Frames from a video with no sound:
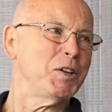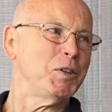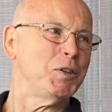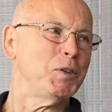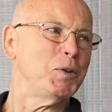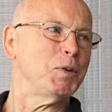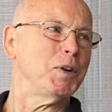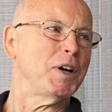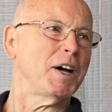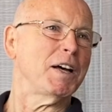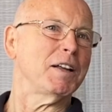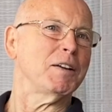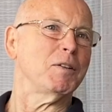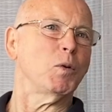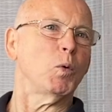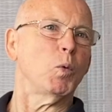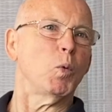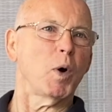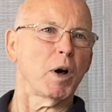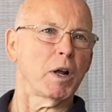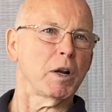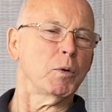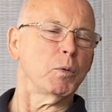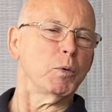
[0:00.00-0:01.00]
you got
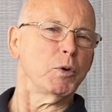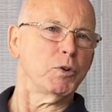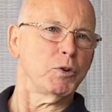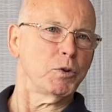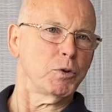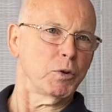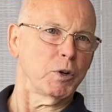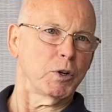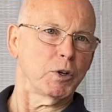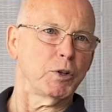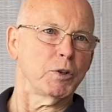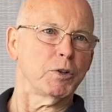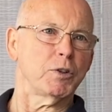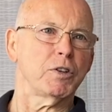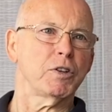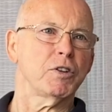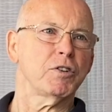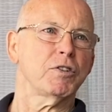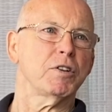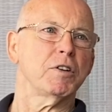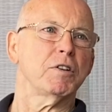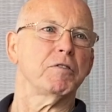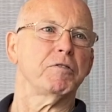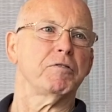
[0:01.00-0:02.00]
one was you were a good
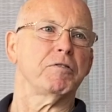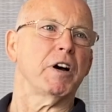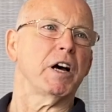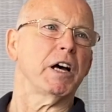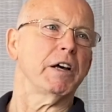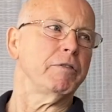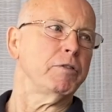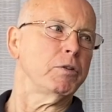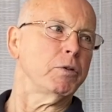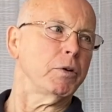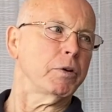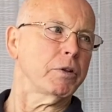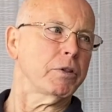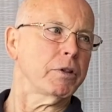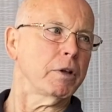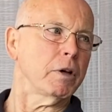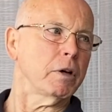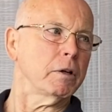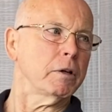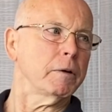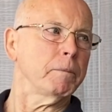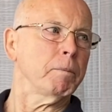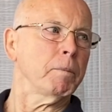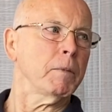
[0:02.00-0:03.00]
citizen, five you were a
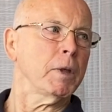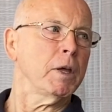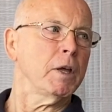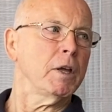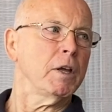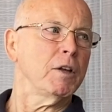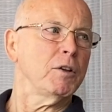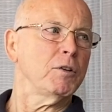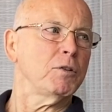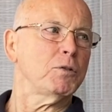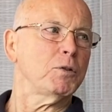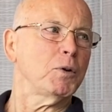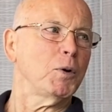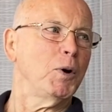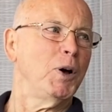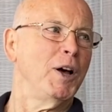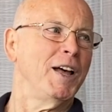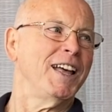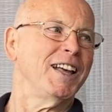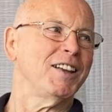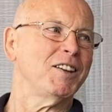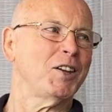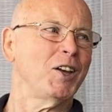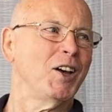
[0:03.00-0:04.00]
thug. So
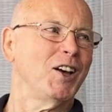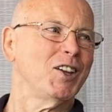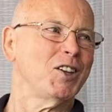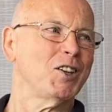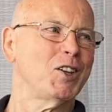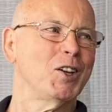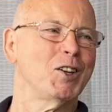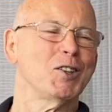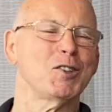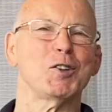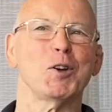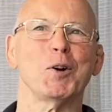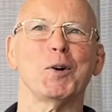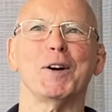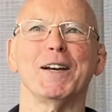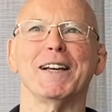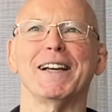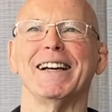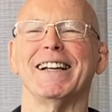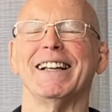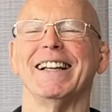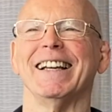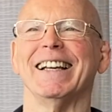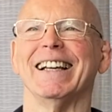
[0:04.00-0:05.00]
I
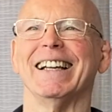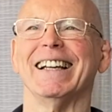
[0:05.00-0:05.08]
got...